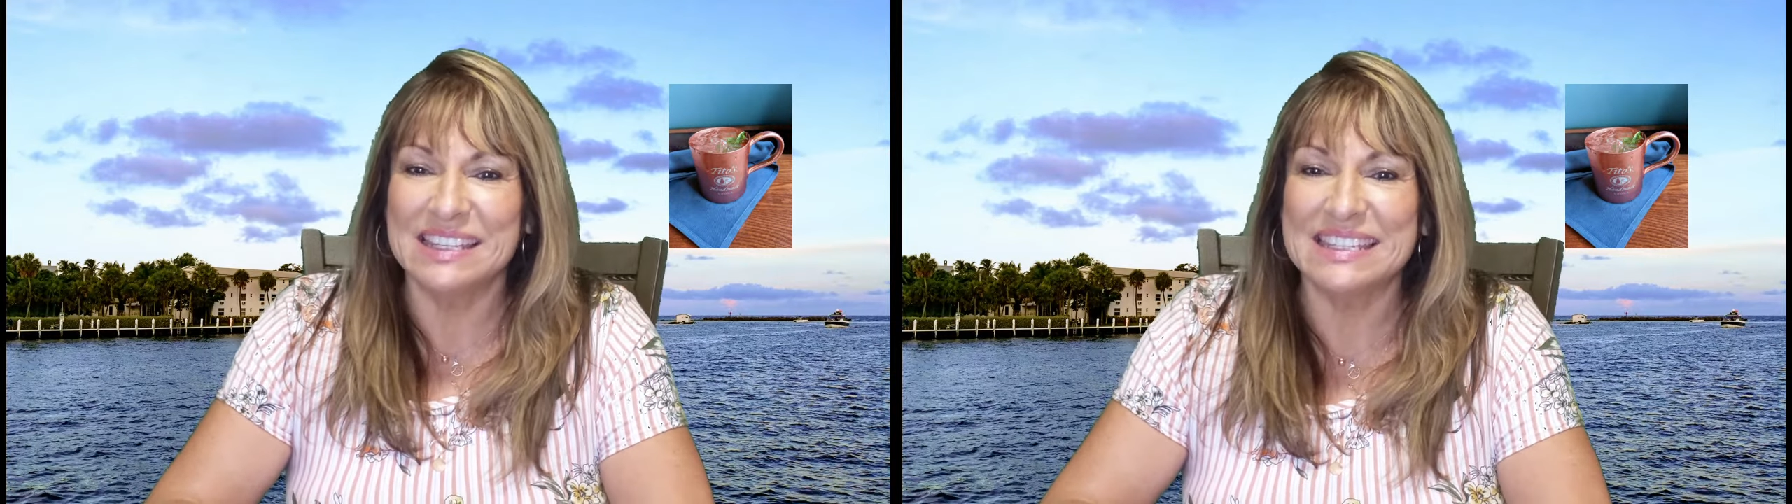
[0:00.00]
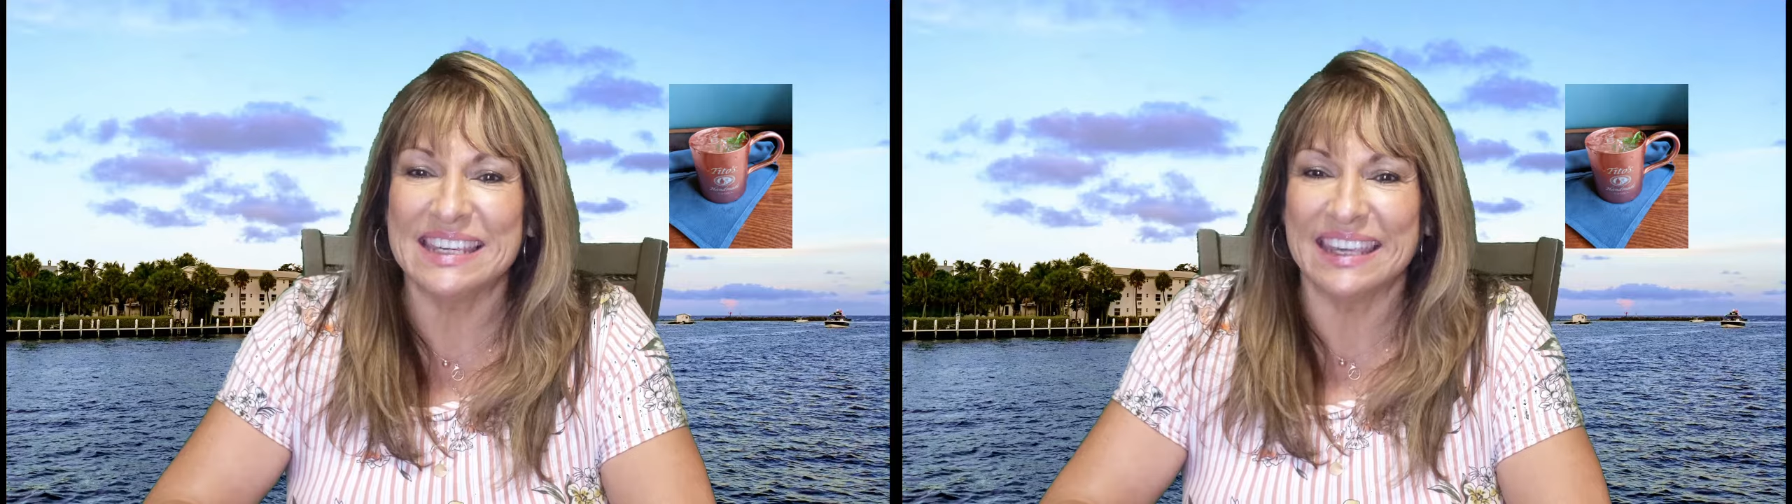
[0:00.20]

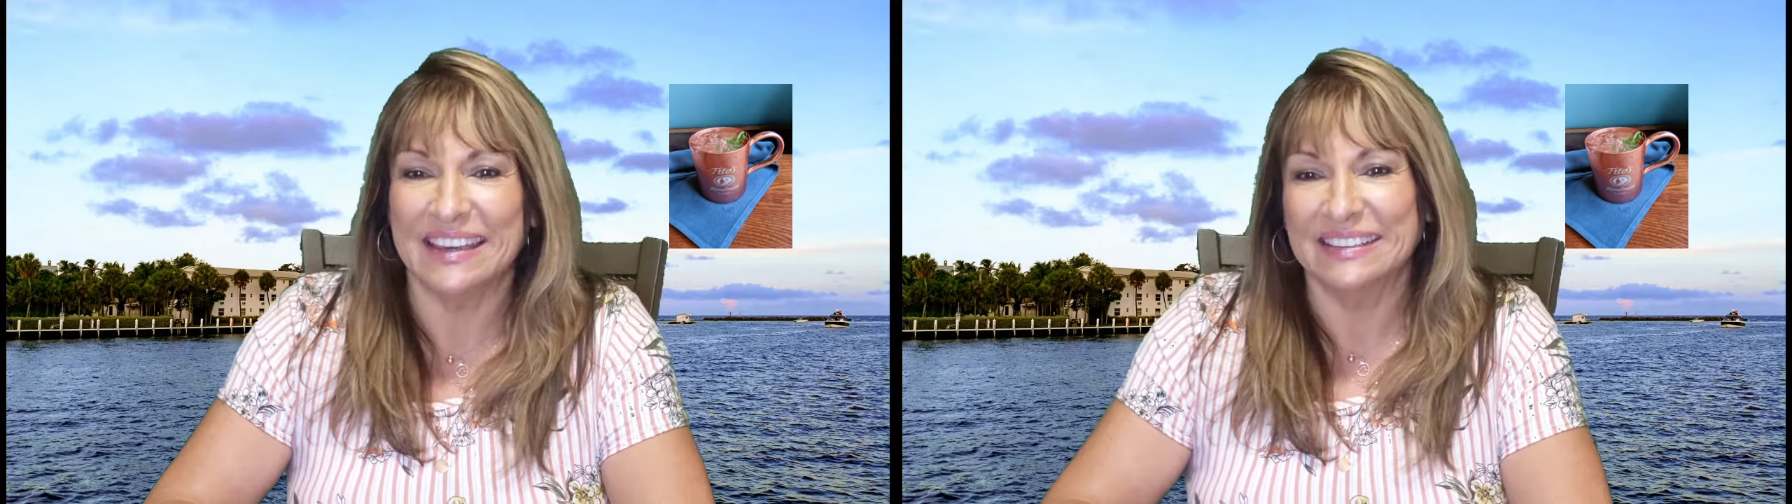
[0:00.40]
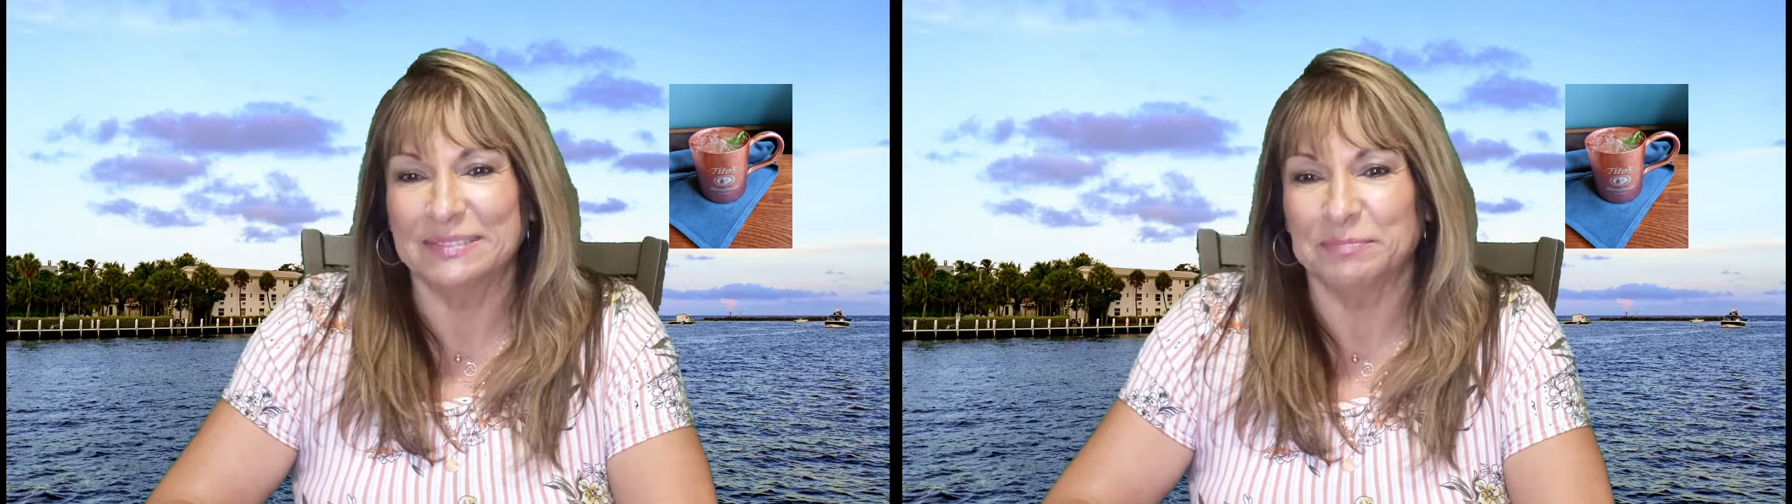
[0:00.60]
tiki
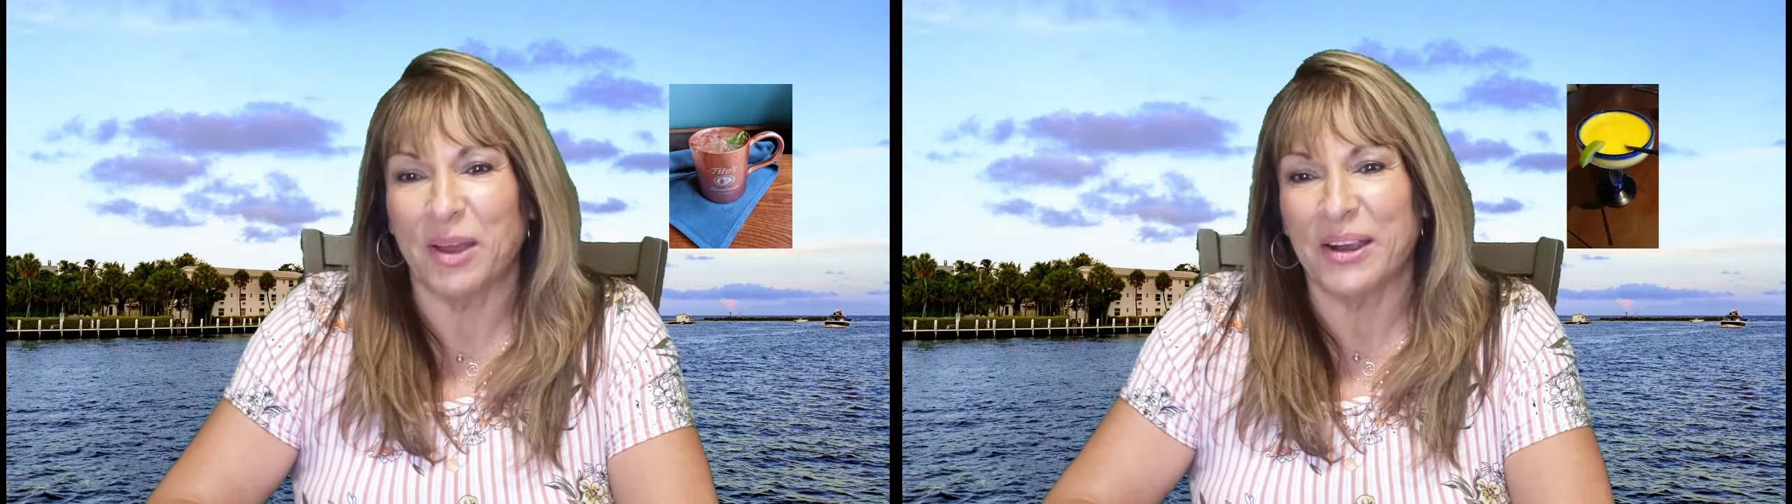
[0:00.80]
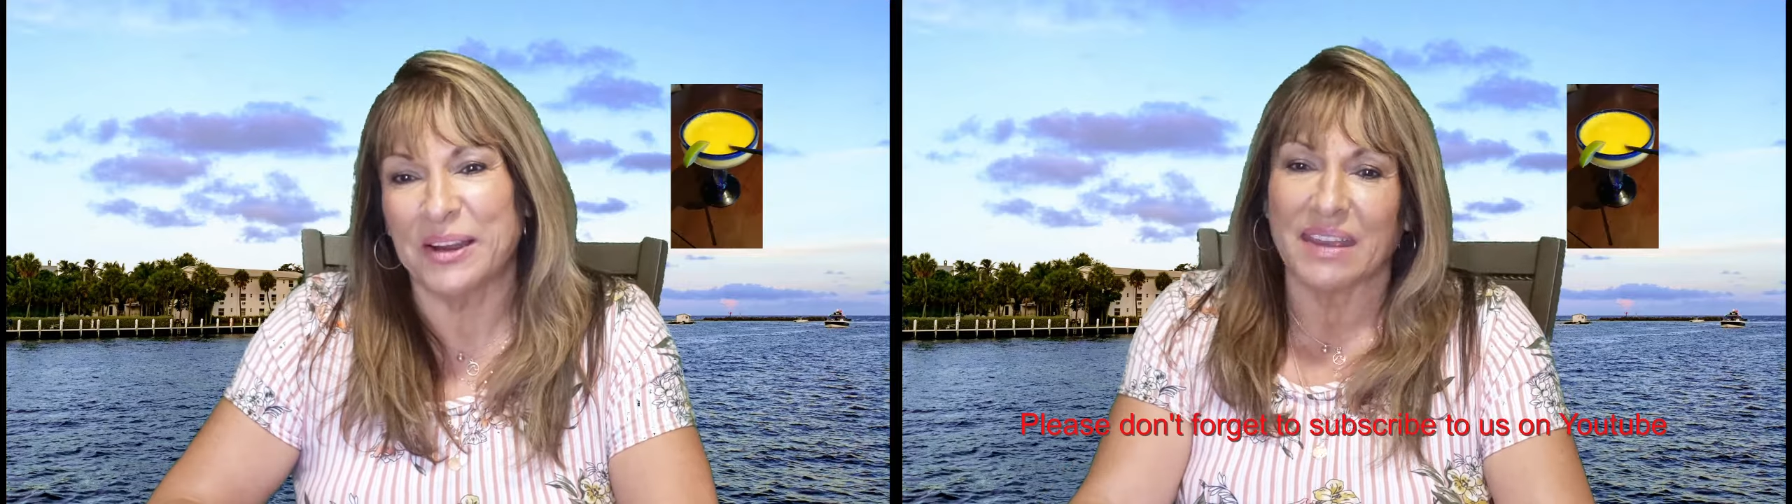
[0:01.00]
hut
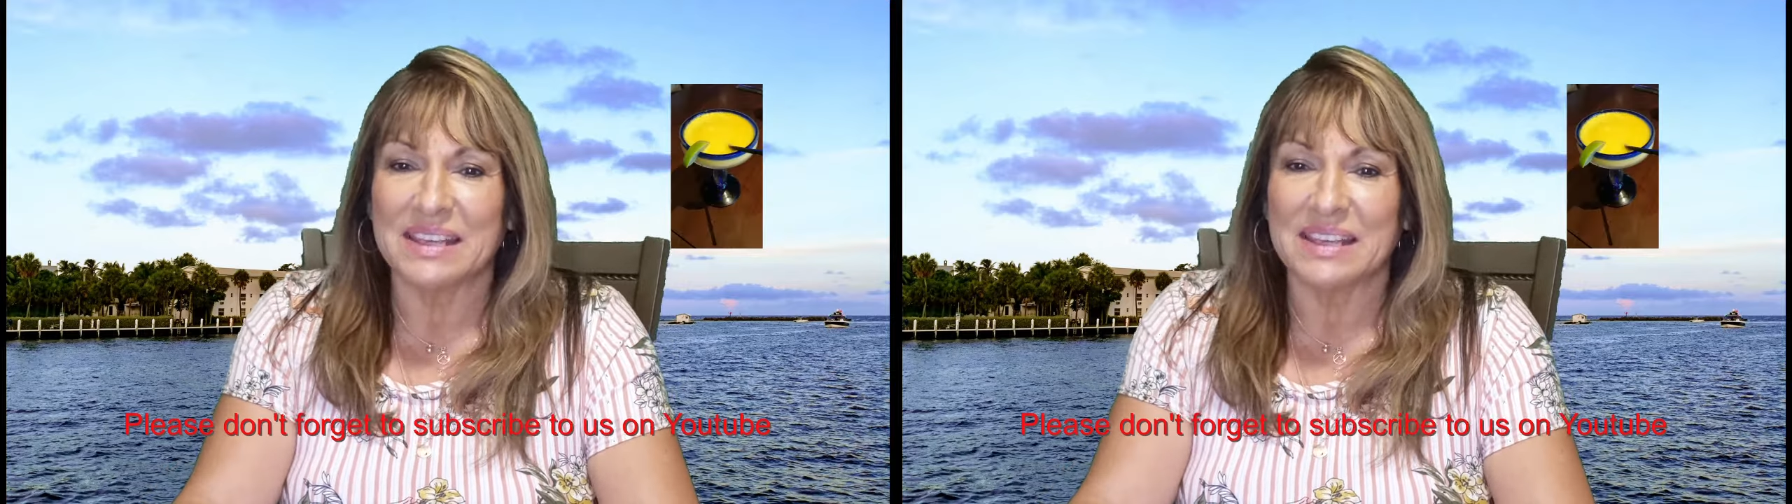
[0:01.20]
bar.